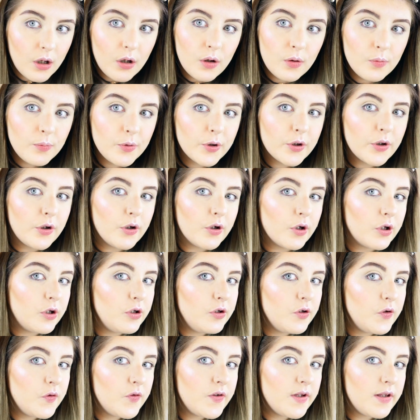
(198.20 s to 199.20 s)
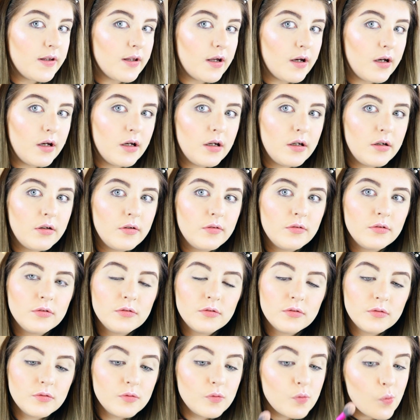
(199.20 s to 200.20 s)
Oh my god, can you see that?
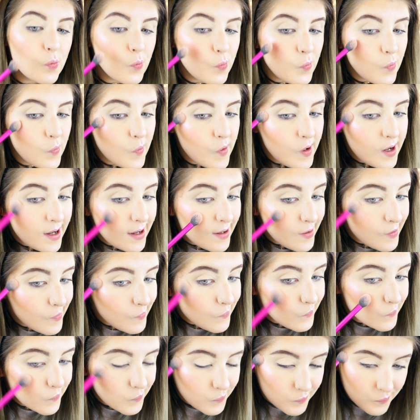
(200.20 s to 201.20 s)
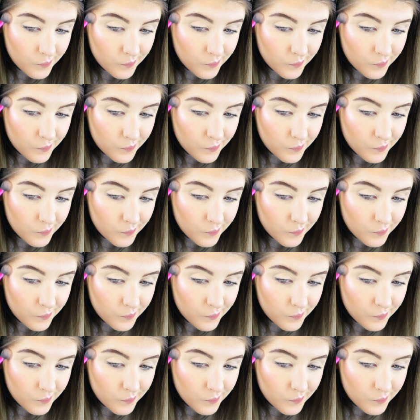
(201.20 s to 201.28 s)
Wow.